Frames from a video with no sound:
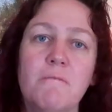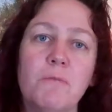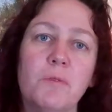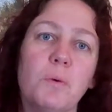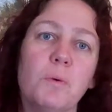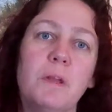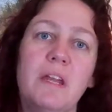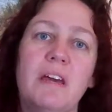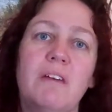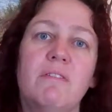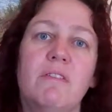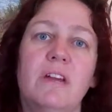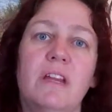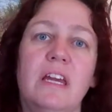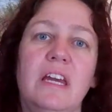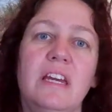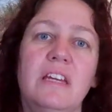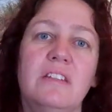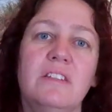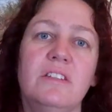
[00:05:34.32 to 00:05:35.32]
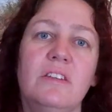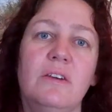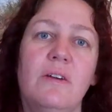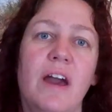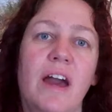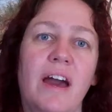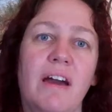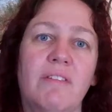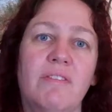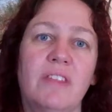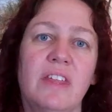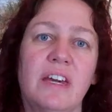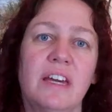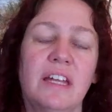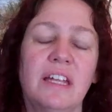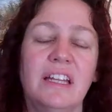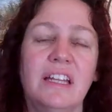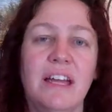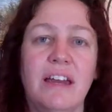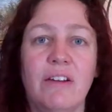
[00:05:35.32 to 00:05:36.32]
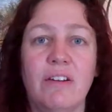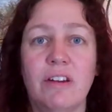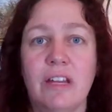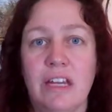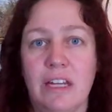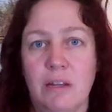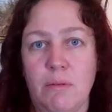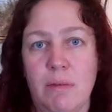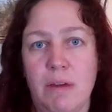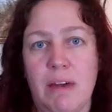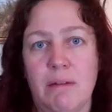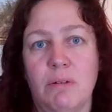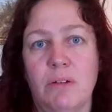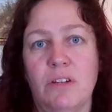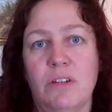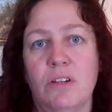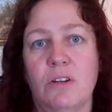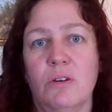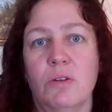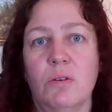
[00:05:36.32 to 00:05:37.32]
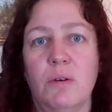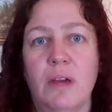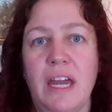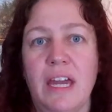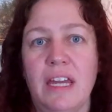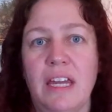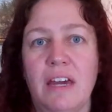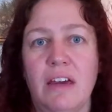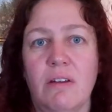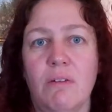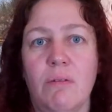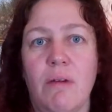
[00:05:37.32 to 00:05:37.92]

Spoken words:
whatever it is, you have the clarity to be able to create it,